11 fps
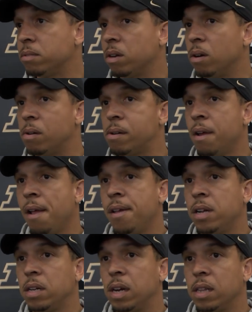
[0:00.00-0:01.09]
So
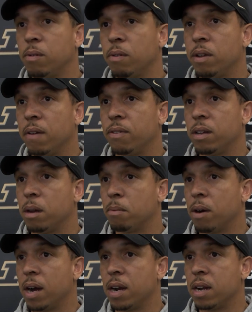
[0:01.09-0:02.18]
I think we've definitely
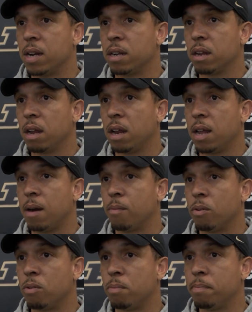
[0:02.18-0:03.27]
upgraded in that
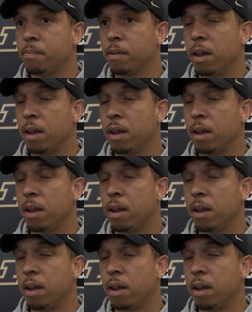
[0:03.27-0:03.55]
room,